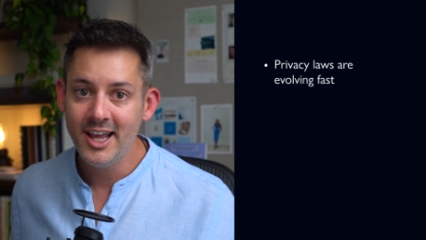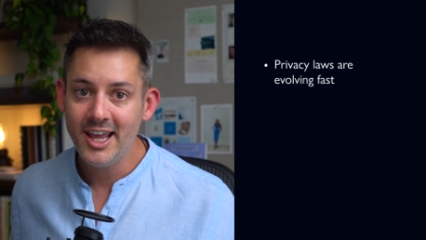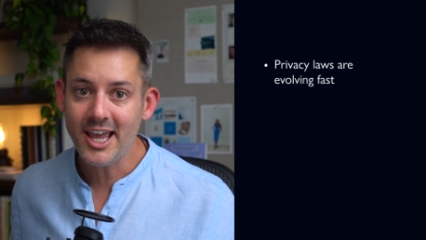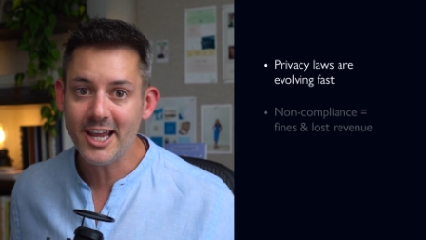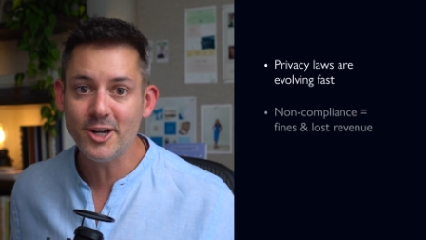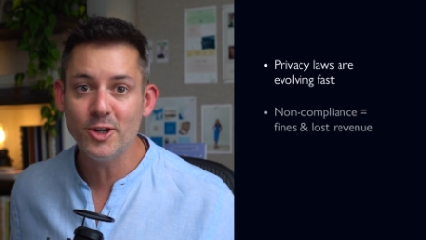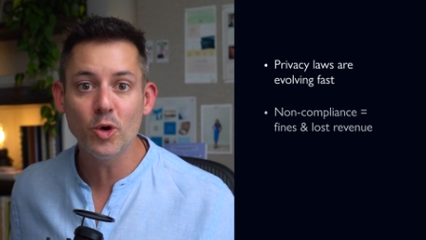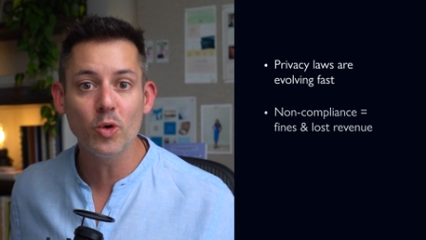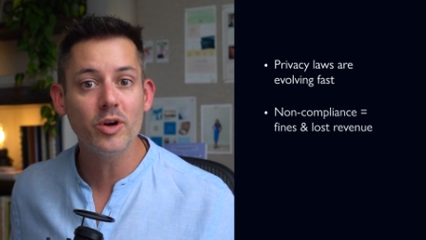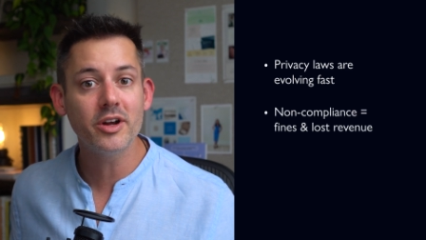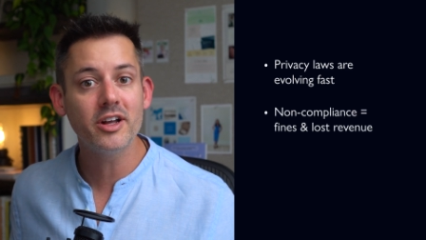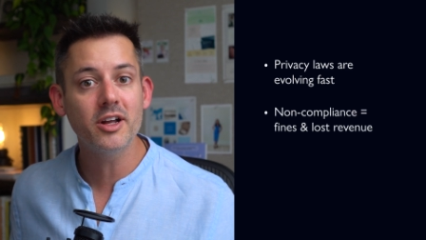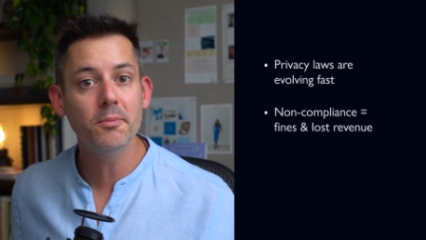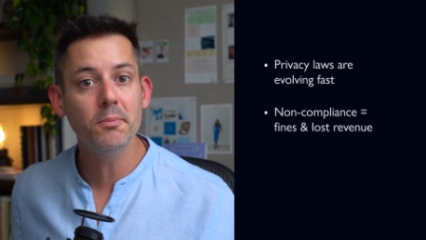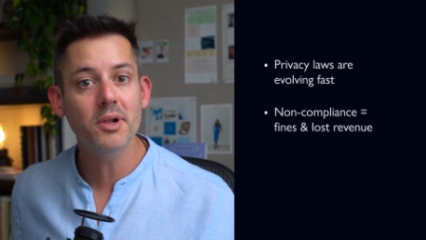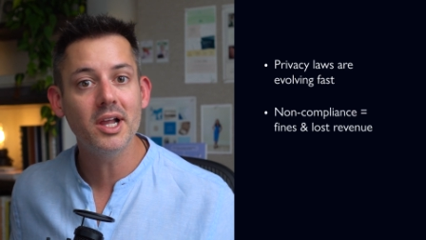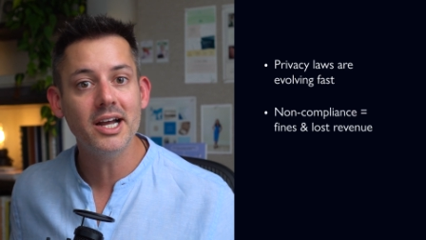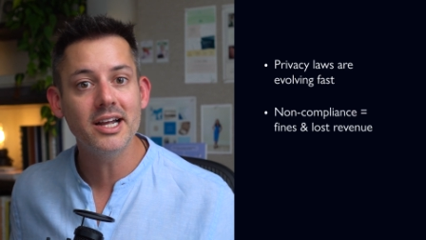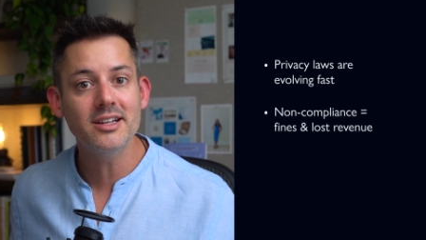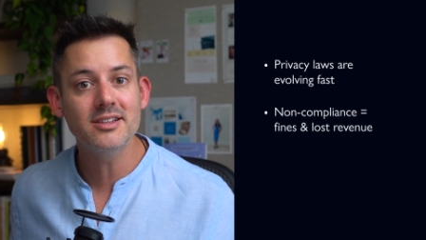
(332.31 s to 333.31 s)
Ignoring
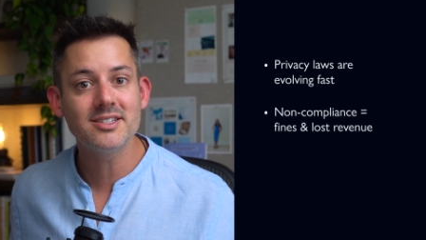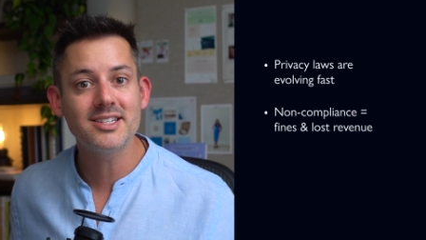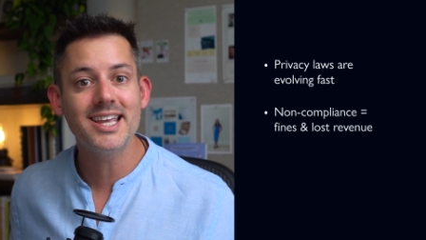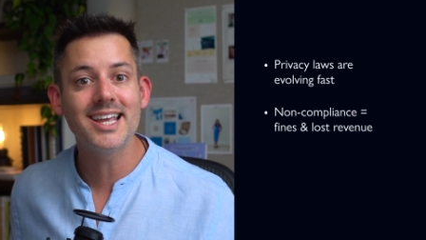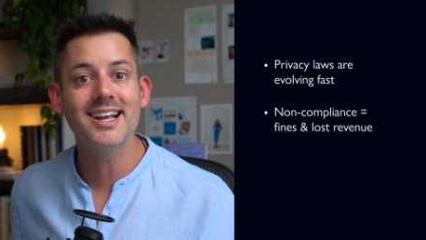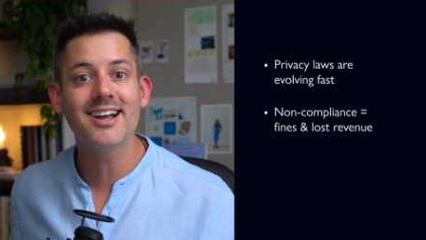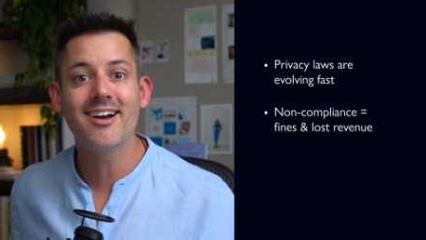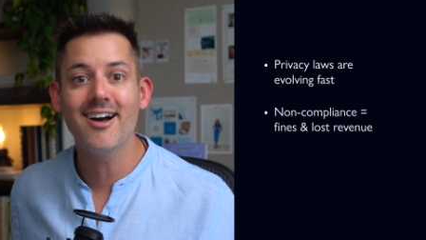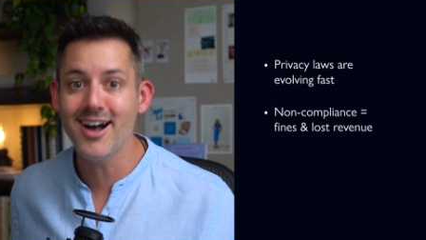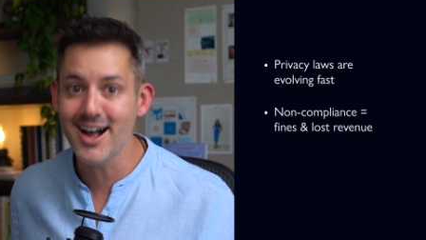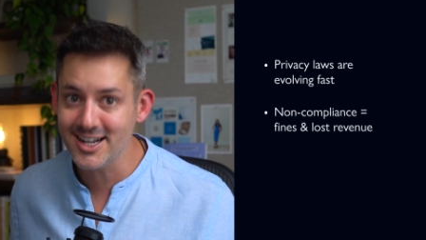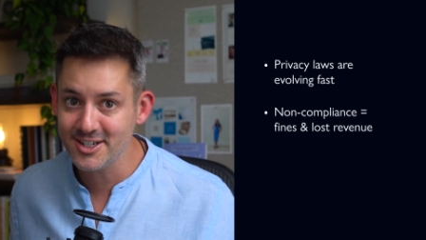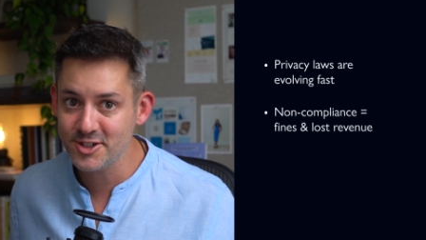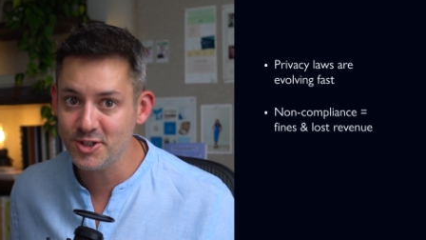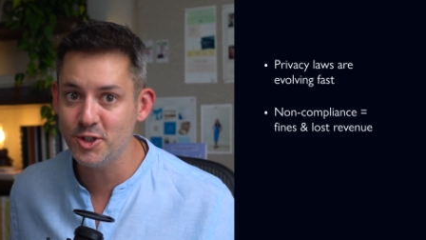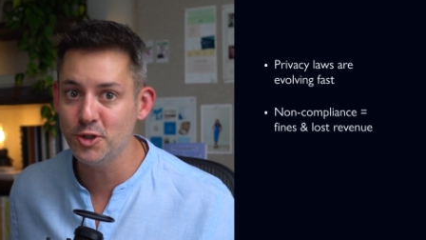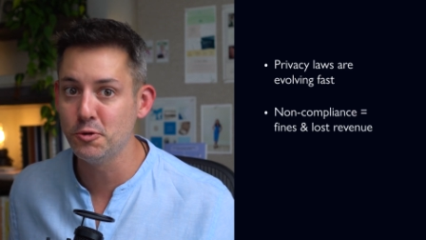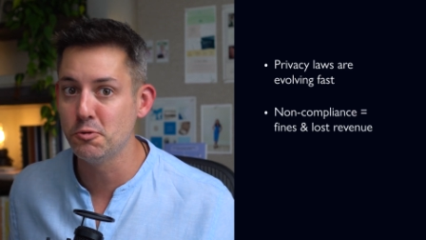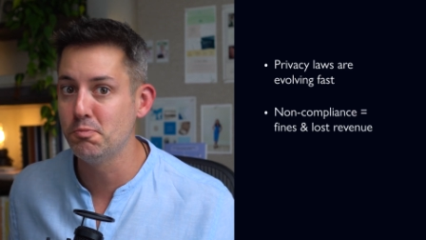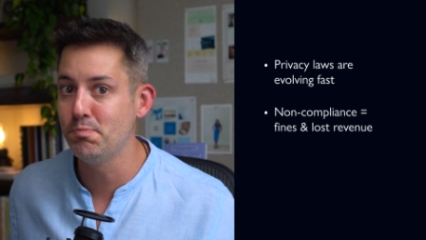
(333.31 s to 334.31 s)
compliance can
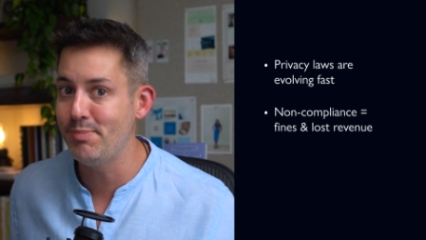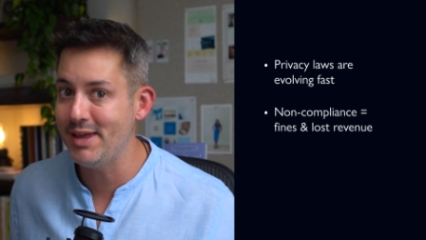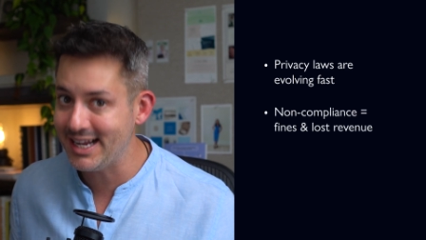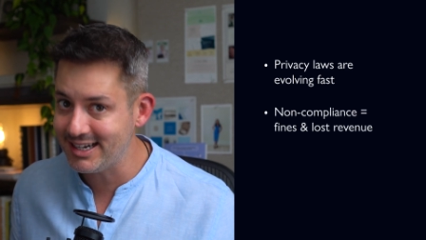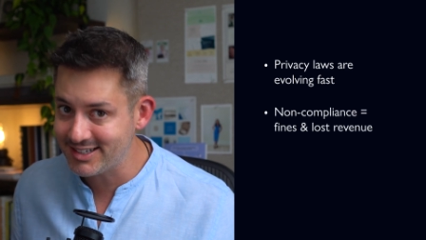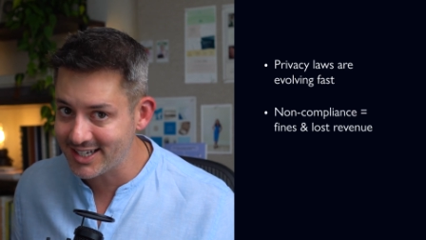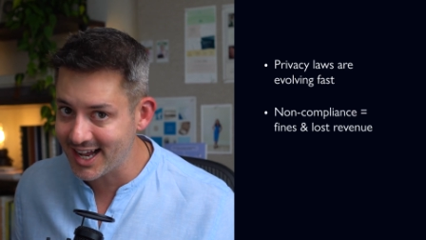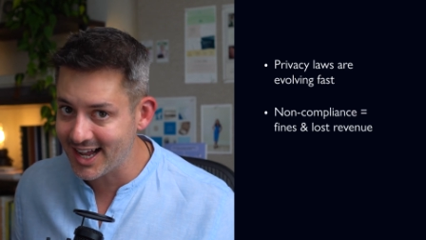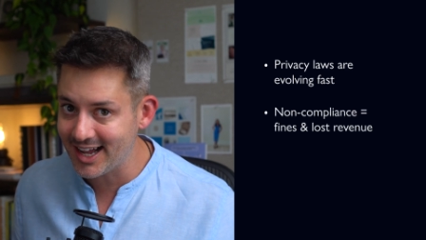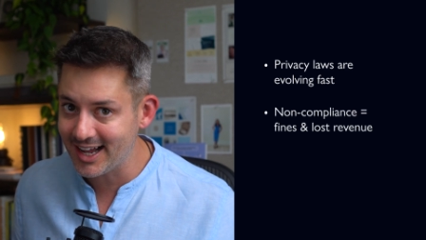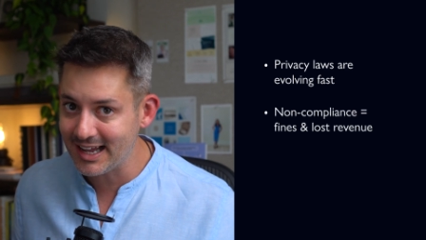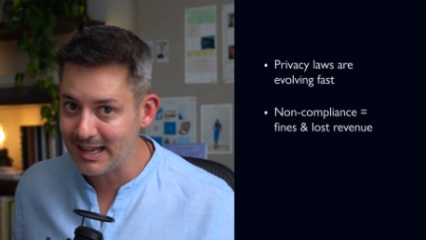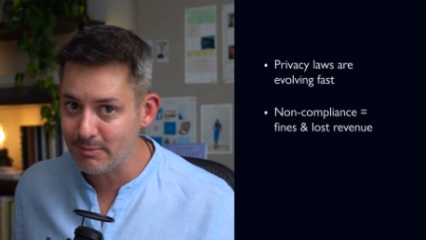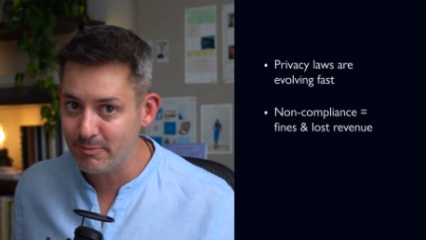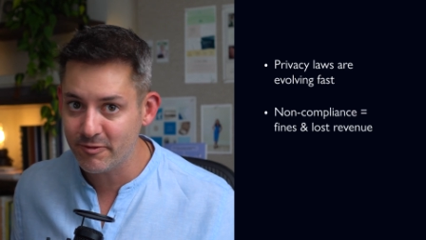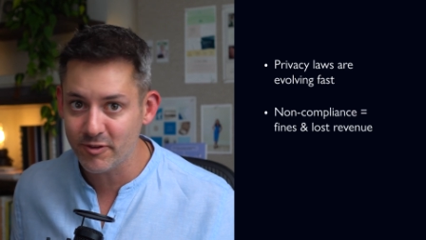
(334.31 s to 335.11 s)
cost you big time,